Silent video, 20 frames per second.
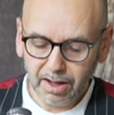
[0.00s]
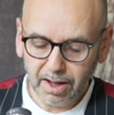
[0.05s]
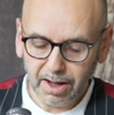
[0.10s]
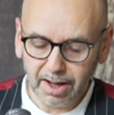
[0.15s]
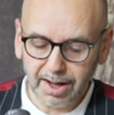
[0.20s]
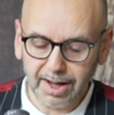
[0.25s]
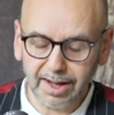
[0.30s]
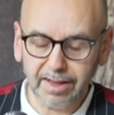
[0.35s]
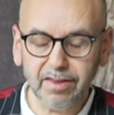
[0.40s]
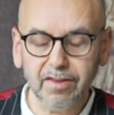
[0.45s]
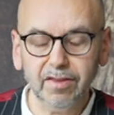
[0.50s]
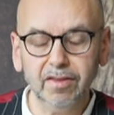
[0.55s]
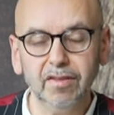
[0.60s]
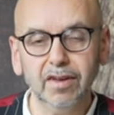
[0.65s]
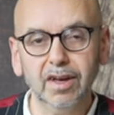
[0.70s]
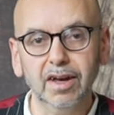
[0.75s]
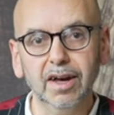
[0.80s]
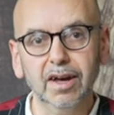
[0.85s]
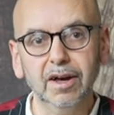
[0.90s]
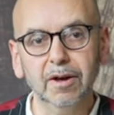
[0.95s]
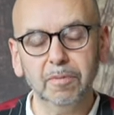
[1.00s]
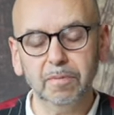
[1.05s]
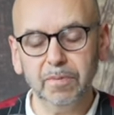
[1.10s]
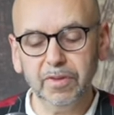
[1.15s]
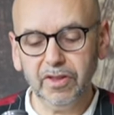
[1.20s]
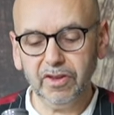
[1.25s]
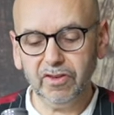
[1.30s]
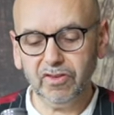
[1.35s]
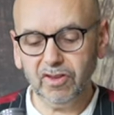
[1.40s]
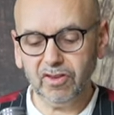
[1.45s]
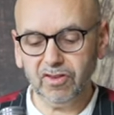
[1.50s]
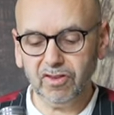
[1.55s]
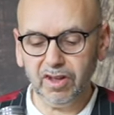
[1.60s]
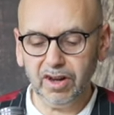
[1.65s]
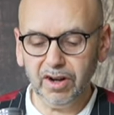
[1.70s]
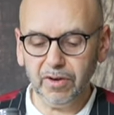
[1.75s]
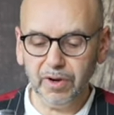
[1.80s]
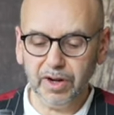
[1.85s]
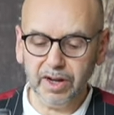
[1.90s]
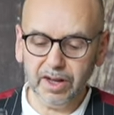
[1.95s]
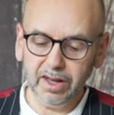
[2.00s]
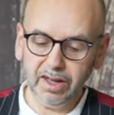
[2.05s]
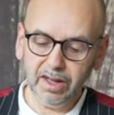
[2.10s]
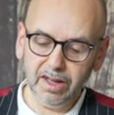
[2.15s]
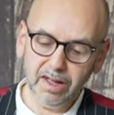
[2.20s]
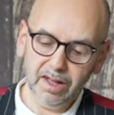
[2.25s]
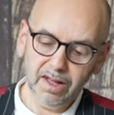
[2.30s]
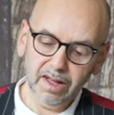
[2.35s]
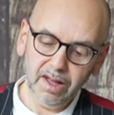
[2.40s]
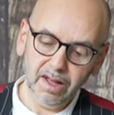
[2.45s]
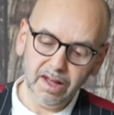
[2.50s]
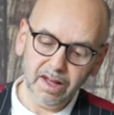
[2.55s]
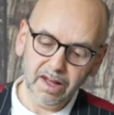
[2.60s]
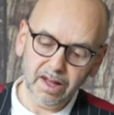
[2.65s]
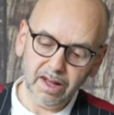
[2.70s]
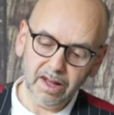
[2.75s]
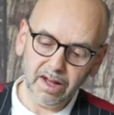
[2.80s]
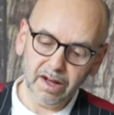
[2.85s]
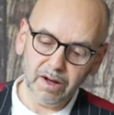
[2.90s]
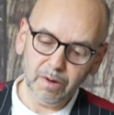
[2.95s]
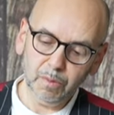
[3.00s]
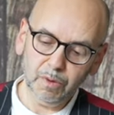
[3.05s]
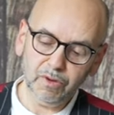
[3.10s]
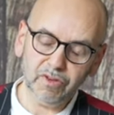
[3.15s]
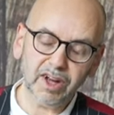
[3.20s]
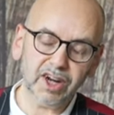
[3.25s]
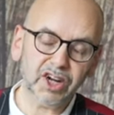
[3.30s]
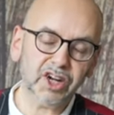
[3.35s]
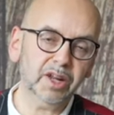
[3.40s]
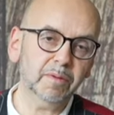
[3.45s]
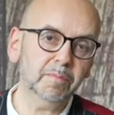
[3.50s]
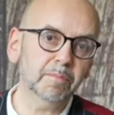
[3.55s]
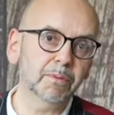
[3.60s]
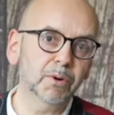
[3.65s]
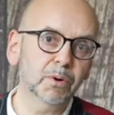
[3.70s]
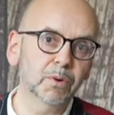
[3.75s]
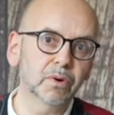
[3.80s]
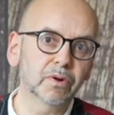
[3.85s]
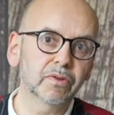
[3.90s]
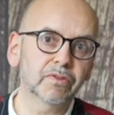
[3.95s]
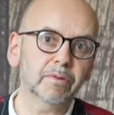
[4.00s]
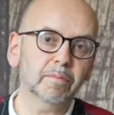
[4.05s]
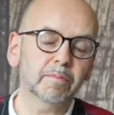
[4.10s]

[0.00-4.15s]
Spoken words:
And this distillery was actually bought